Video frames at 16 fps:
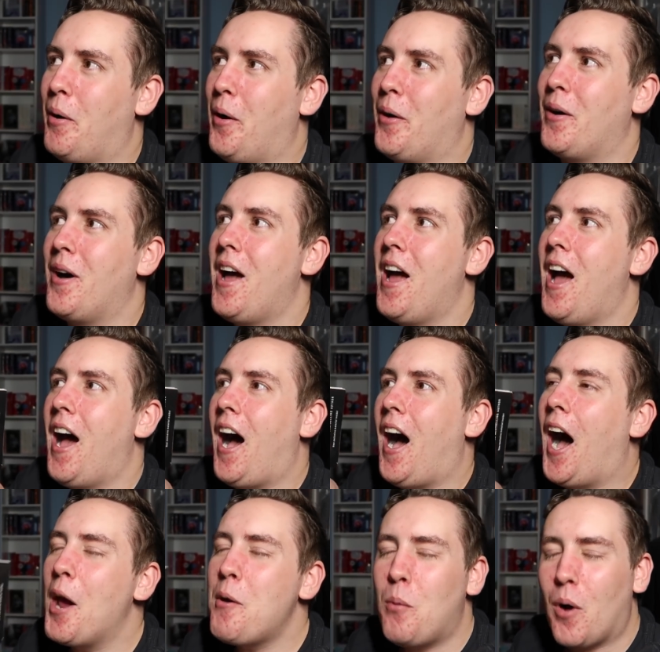But
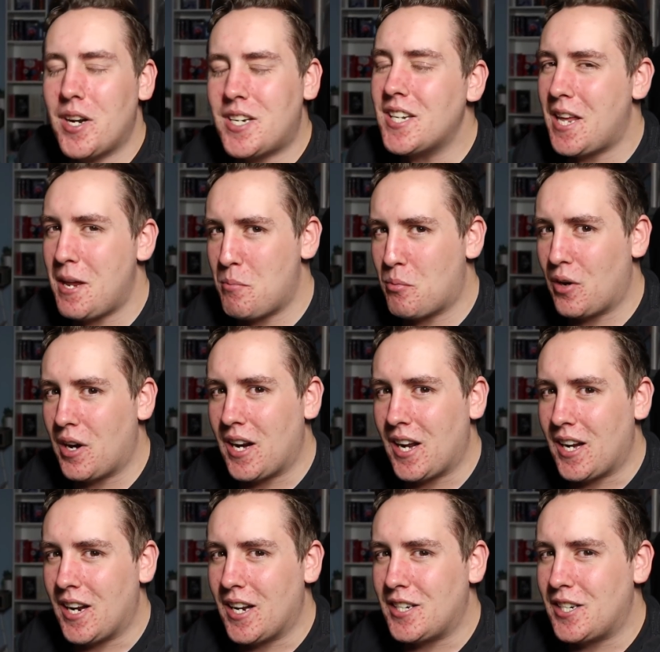I want to keep
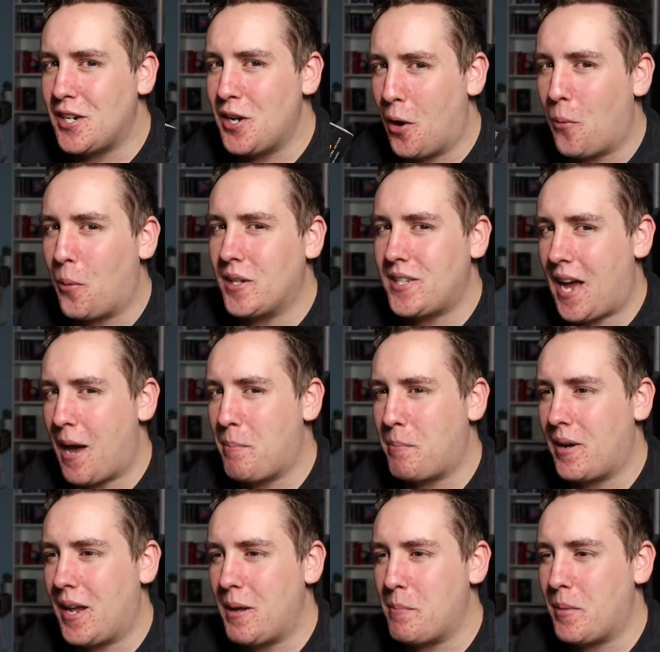reading to know what's
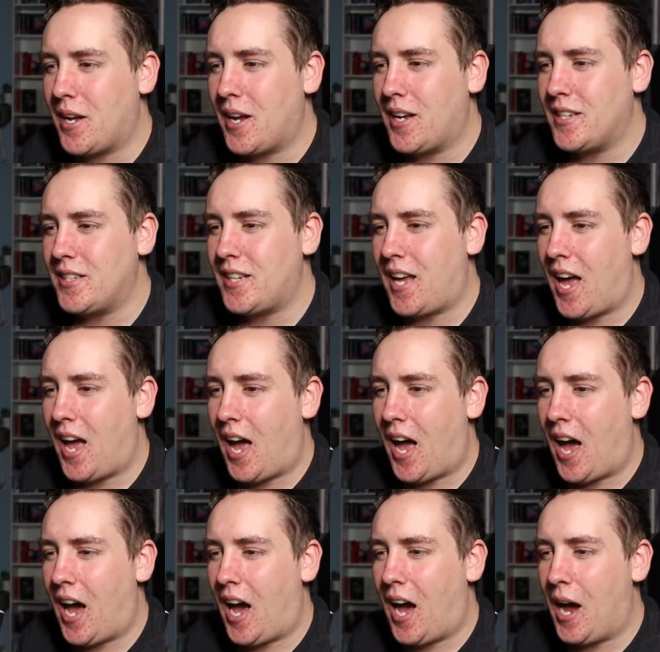happening because
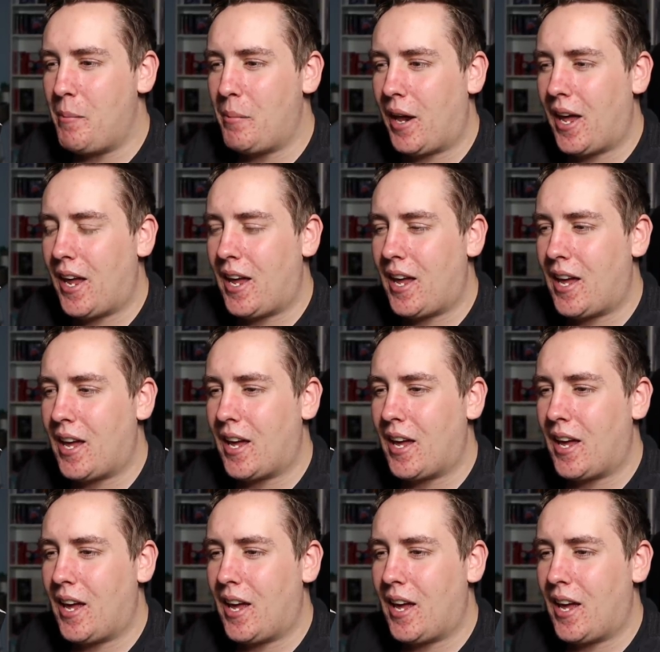I'm like,